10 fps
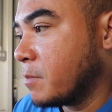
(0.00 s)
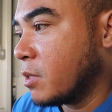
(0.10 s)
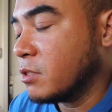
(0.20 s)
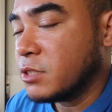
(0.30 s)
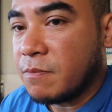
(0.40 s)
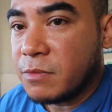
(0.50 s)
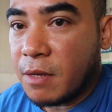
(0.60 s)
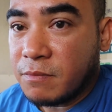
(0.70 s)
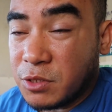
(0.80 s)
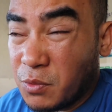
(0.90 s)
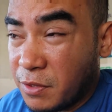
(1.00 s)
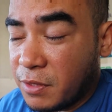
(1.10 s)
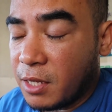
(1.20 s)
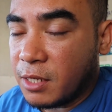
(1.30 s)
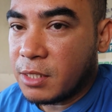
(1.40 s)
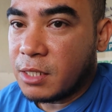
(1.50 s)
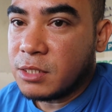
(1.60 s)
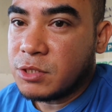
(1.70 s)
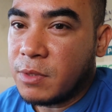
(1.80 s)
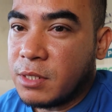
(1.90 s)
because sometimes we think that
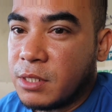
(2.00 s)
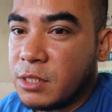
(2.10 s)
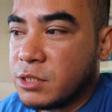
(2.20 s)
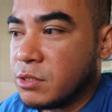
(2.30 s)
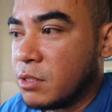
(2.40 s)
this one is